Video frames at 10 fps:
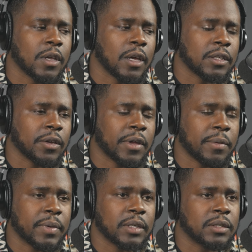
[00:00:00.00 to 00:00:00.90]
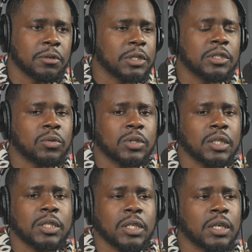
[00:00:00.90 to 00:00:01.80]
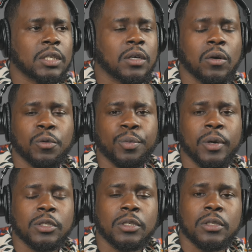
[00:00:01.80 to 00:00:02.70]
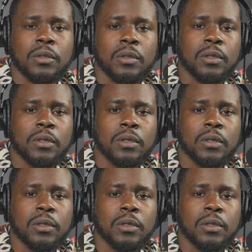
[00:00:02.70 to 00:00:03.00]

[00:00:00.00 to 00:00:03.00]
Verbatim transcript: I tell you that because there is no such thing as a holy person.